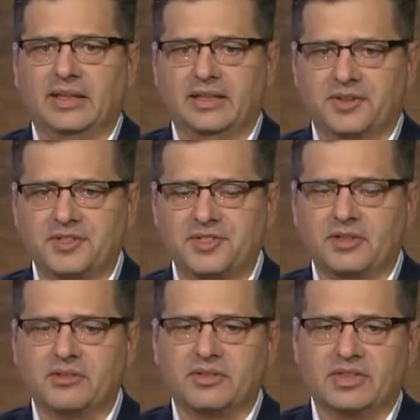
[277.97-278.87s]
and other
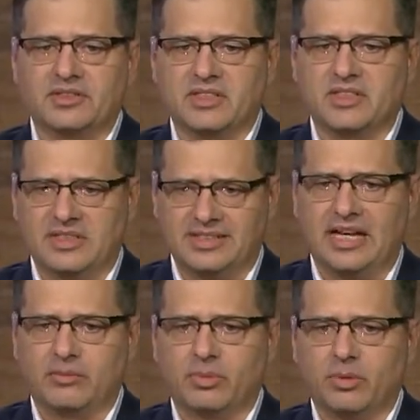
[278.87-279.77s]
shows because it's
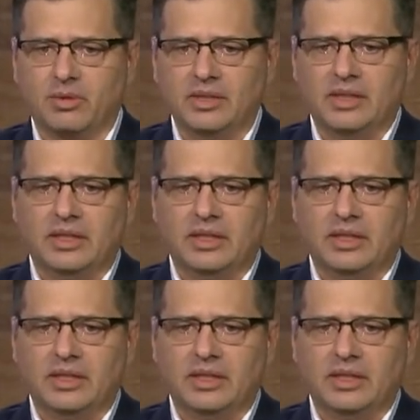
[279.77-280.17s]
that important.